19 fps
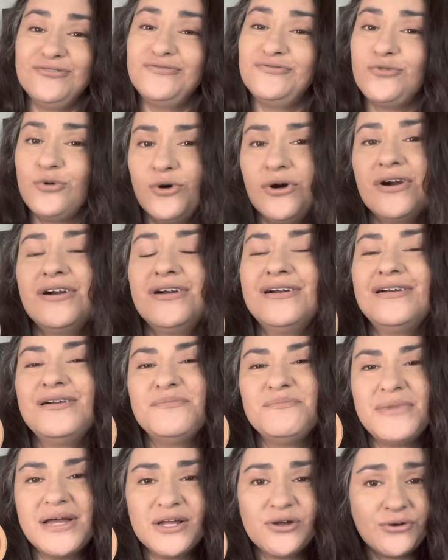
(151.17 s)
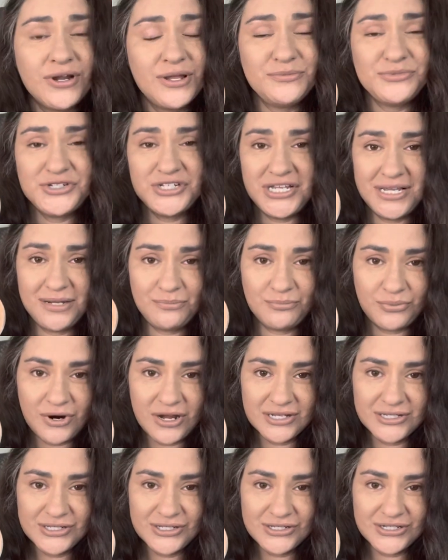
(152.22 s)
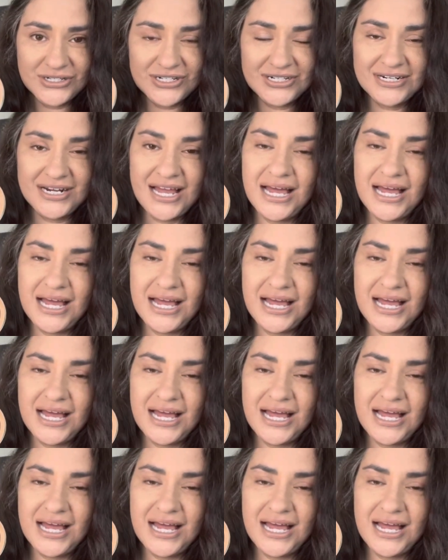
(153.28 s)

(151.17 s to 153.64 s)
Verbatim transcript: for my cream cheek bronzer.